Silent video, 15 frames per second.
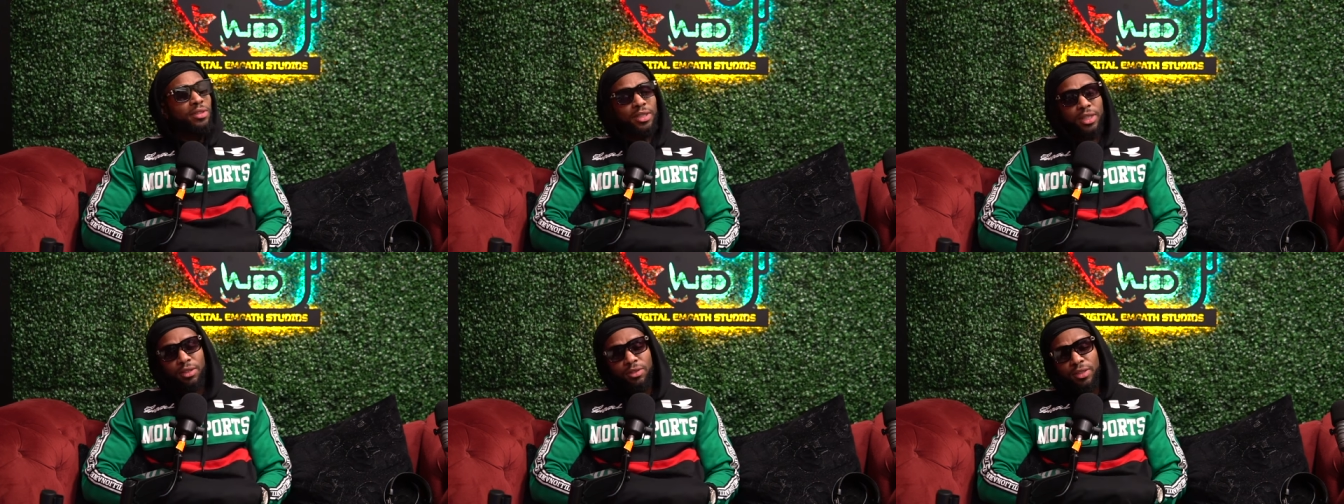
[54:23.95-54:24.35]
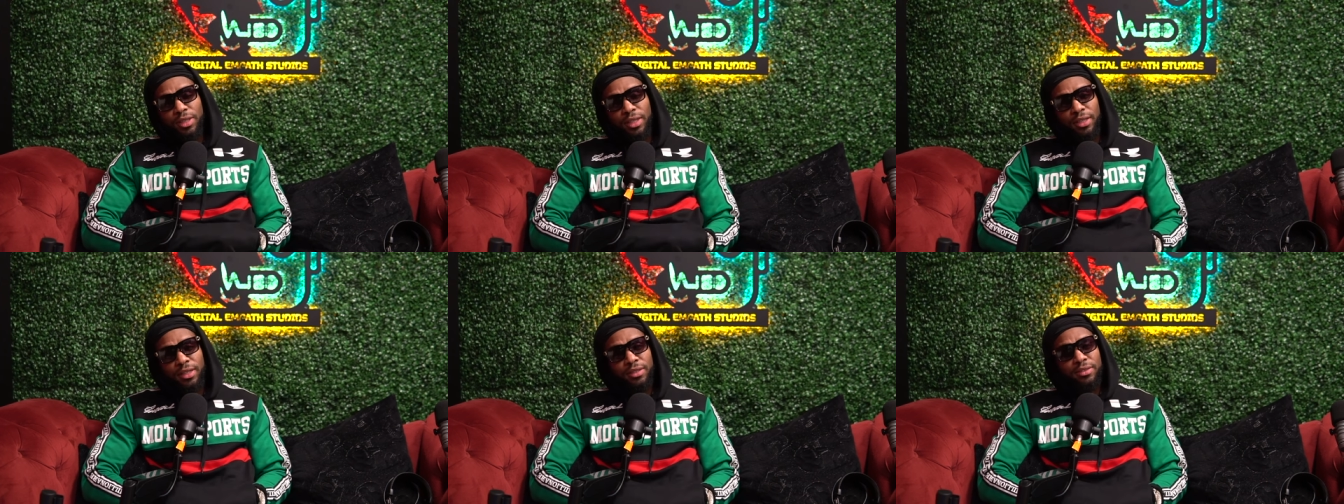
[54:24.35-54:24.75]

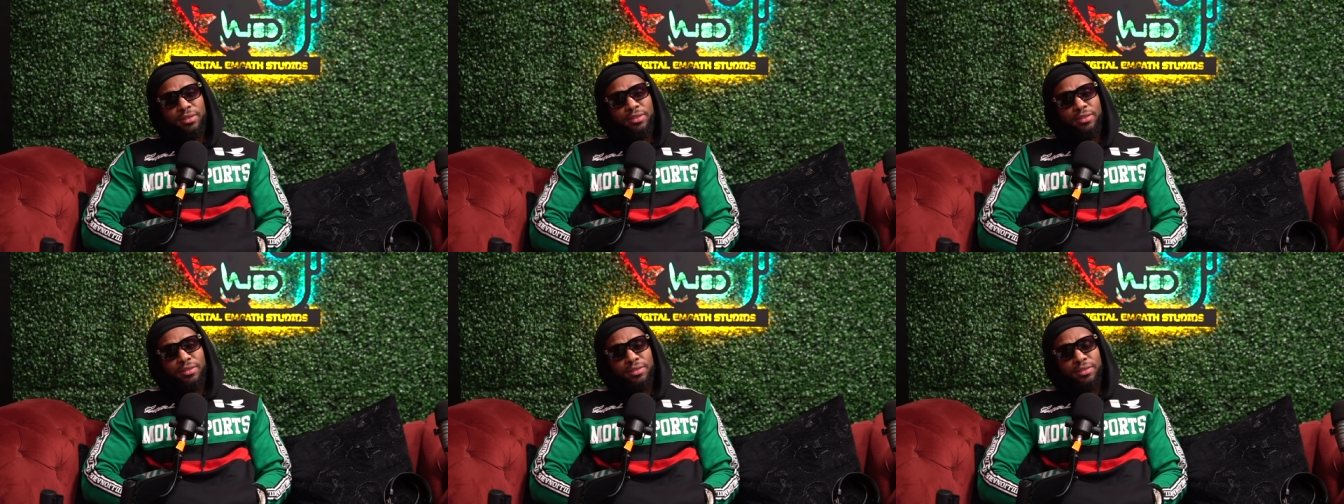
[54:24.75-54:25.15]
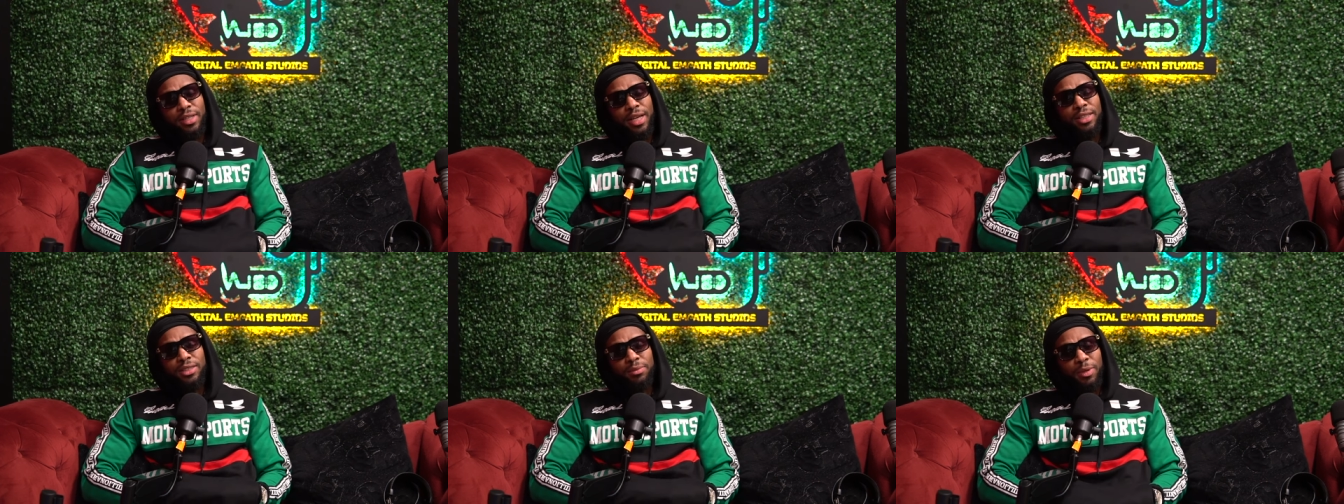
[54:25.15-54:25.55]
Gillionaire,
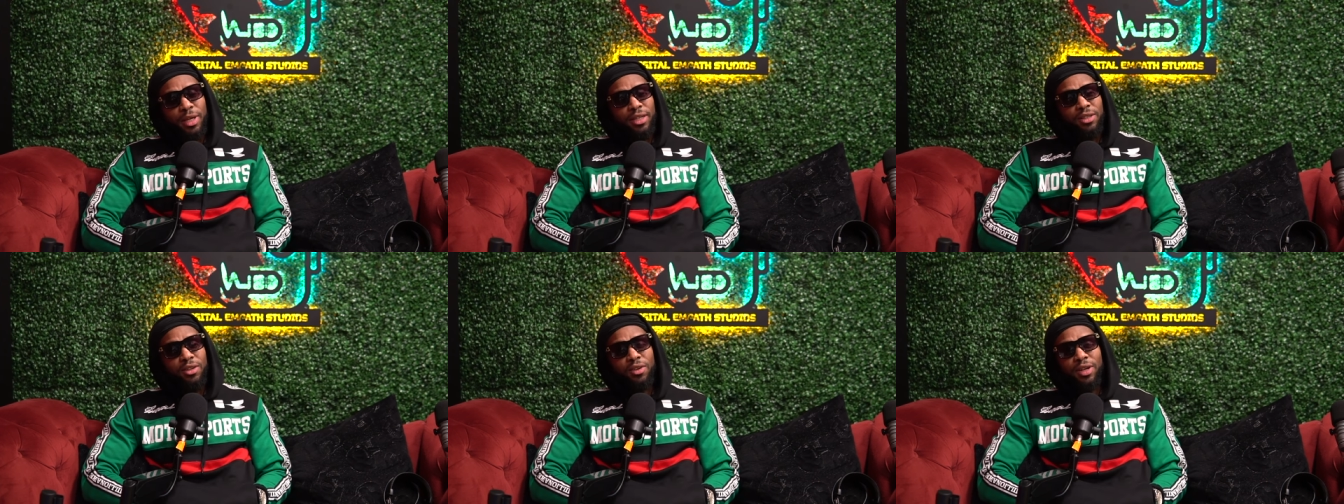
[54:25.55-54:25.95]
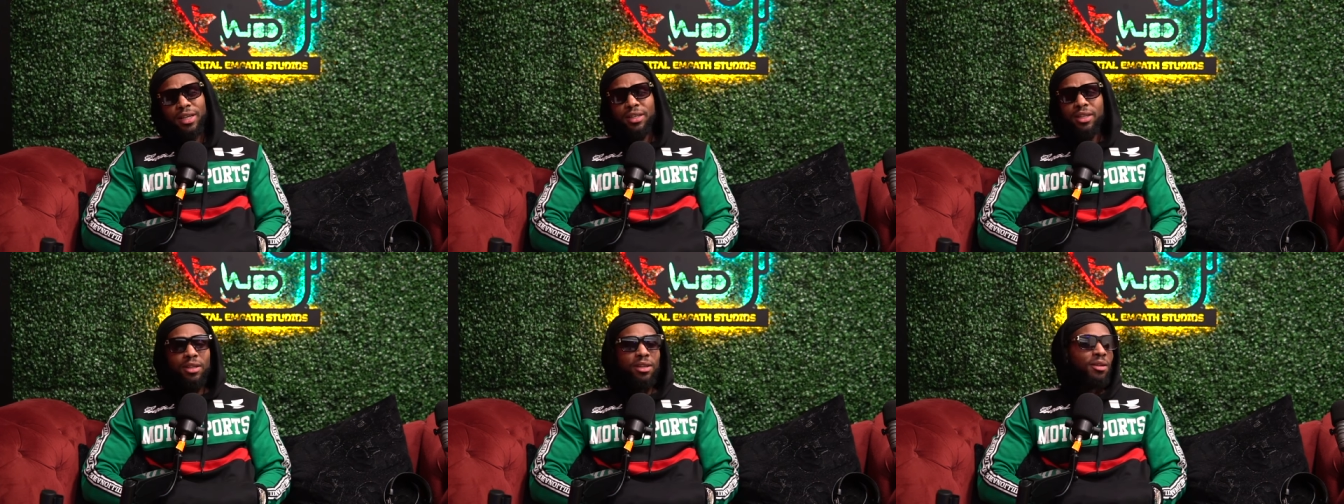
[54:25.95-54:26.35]
Jaszy Mango,
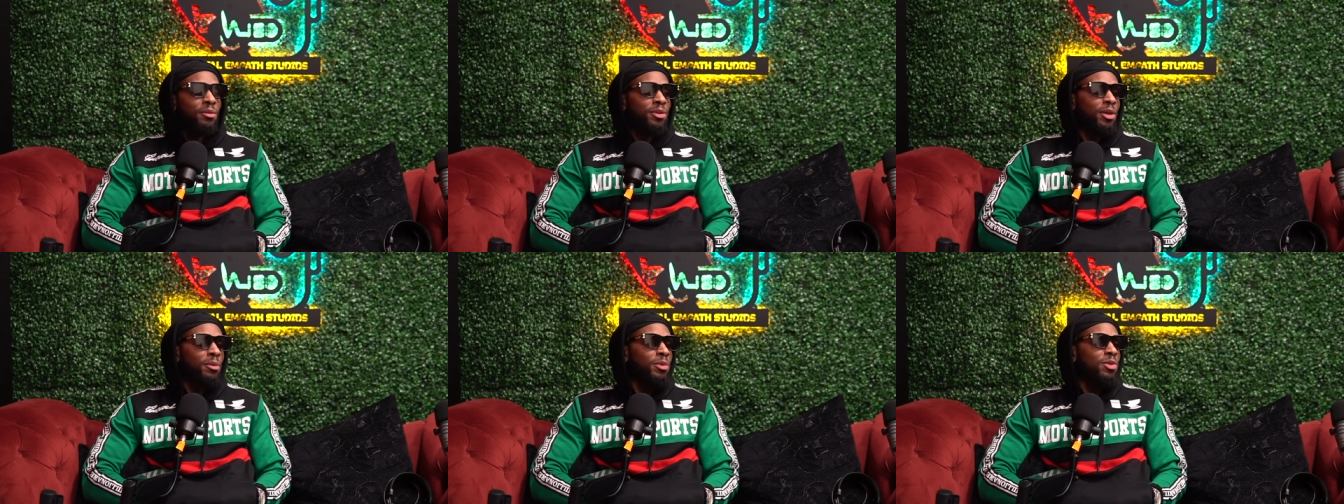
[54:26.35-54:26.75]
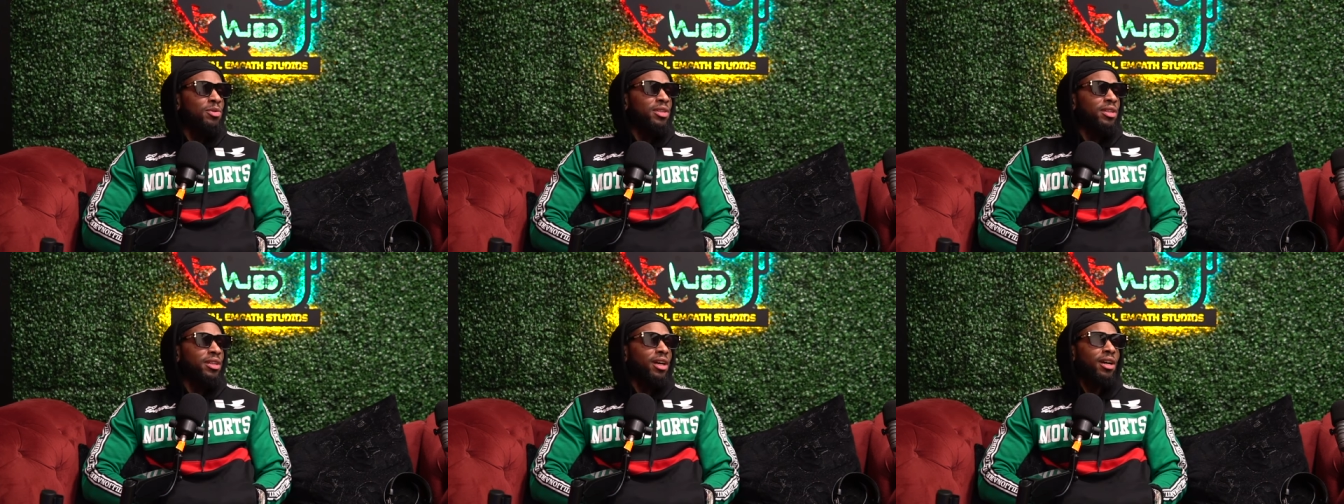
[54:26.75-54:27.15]
and then the the
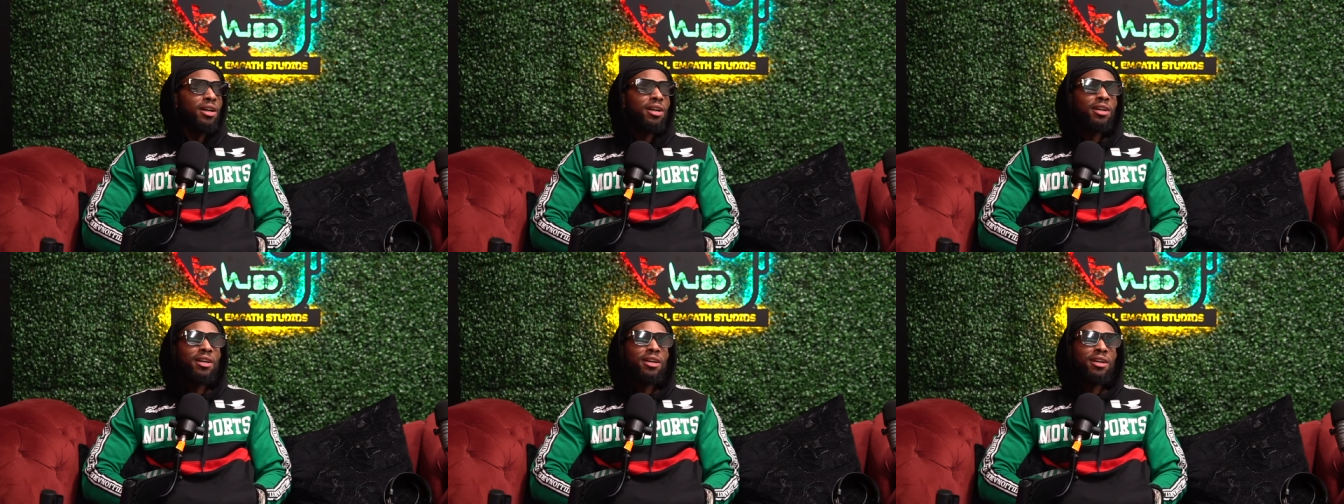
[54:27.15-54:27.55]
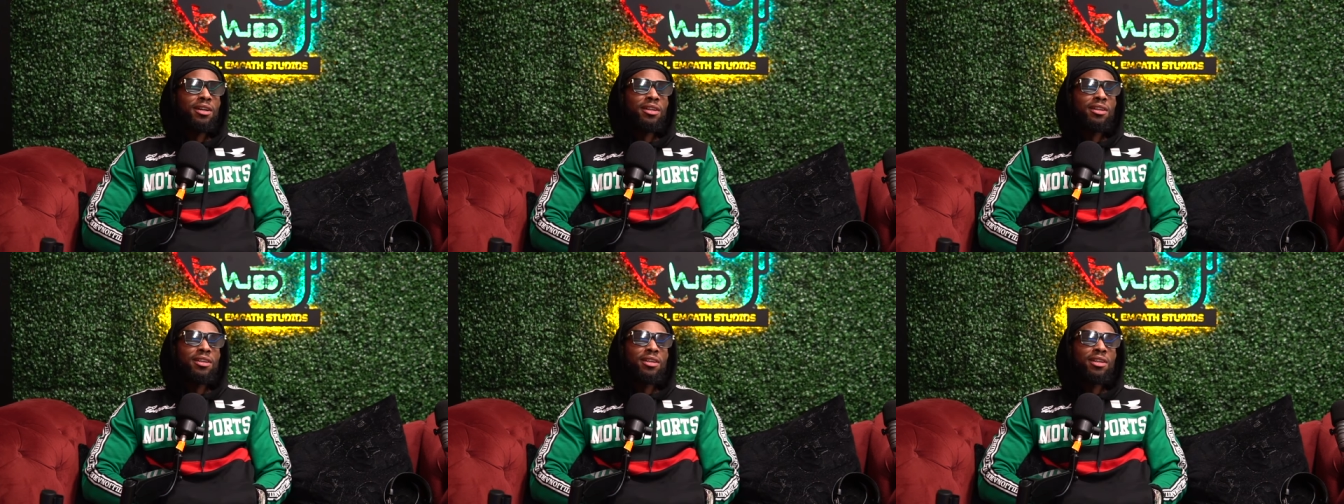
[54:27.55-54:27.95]
music uh, uh
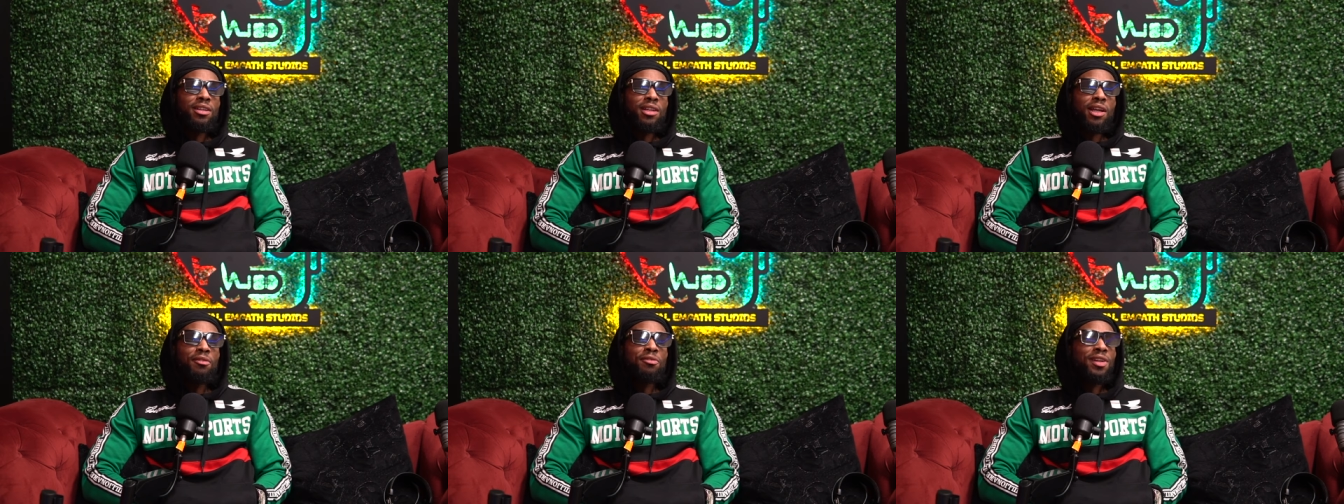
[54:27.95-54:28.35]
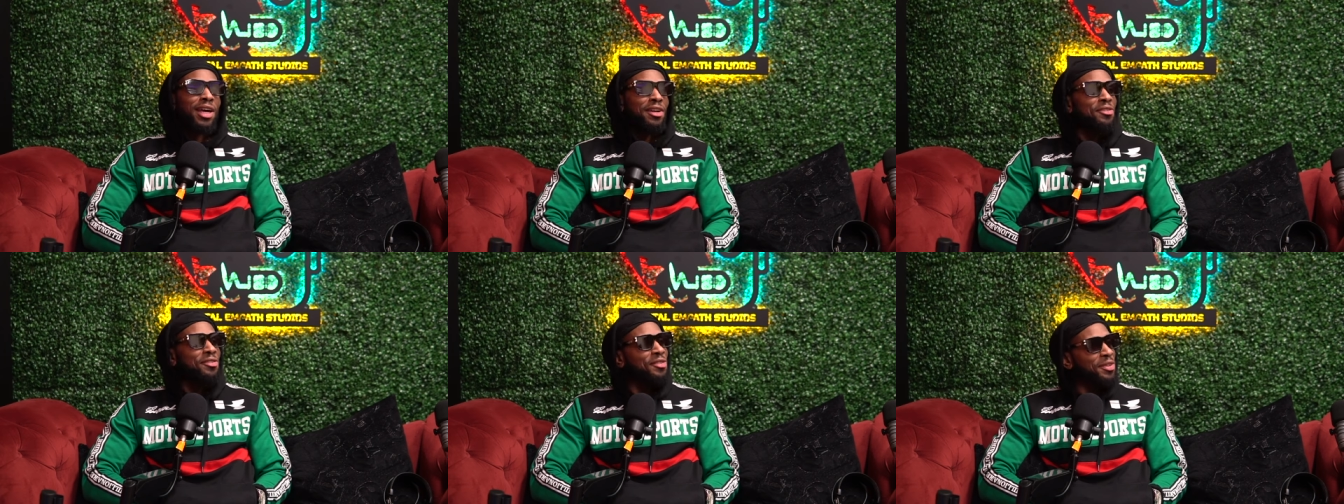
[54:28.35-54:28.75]
Love Life, Life?